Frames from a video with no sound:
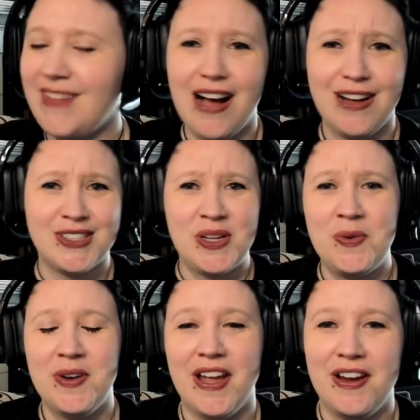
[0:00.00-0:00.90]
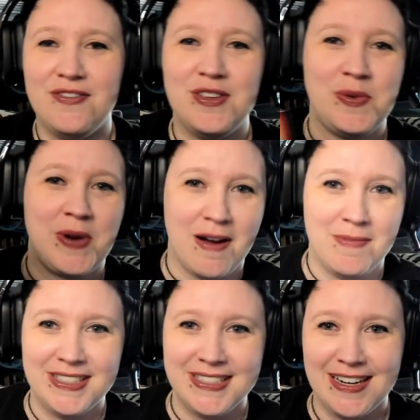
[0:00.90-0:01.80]
Also, none of you
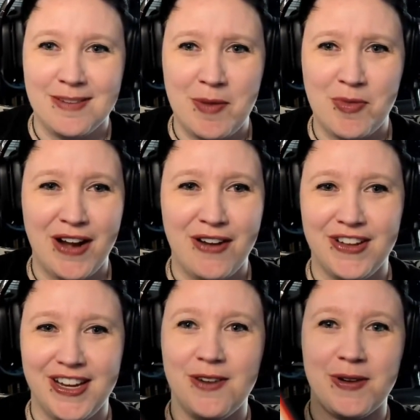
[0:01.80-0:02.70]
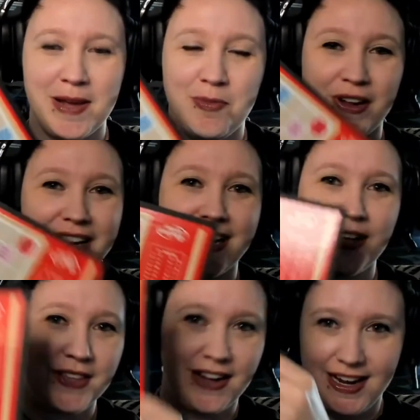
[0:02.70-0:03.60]
commented on my prior video when I pointed
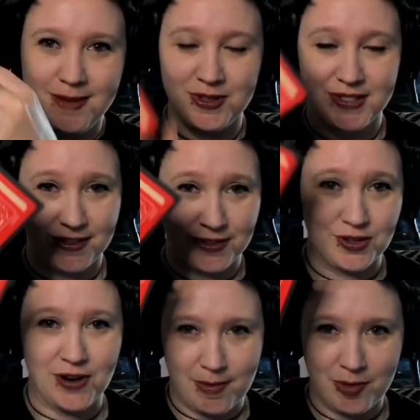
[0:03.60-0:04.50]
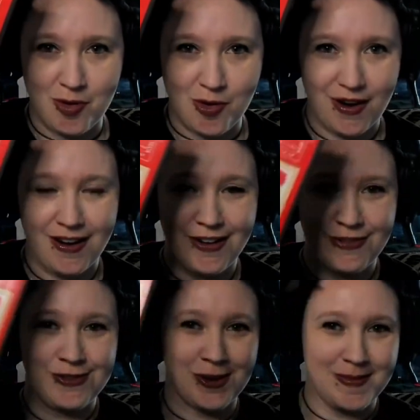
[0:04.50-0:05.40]
out that I am using a Scrabble board for